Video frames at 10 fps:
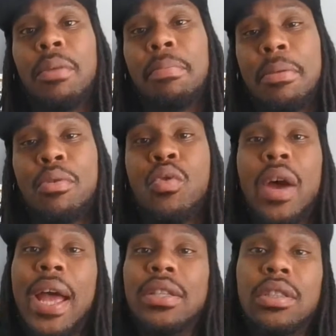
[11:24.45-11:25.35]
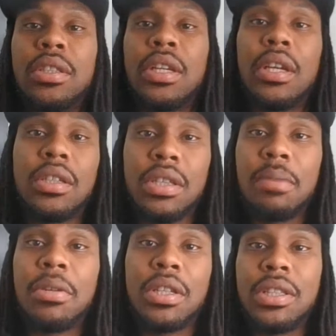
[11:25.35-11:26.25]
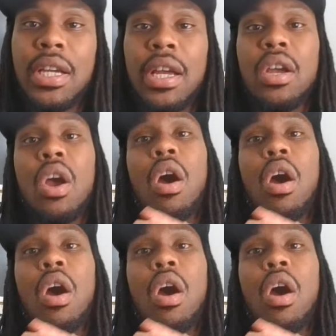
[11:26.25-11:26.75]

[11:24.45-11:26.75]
the people who are anxious to get a stimulus check